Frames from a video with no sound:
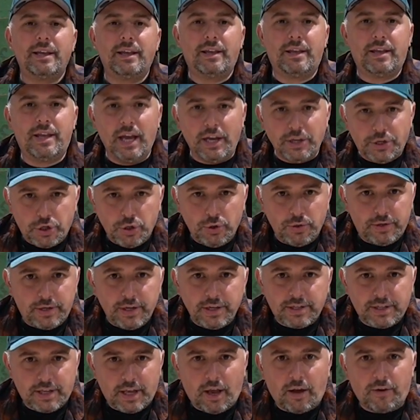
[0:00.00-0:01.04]
get your
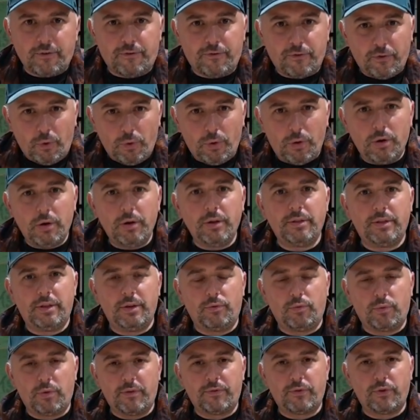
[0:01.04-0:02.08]
discount for the
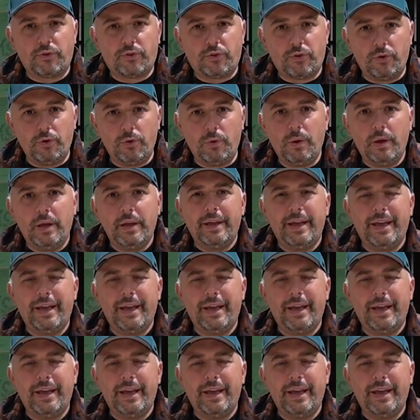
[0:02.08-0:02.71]
River 2,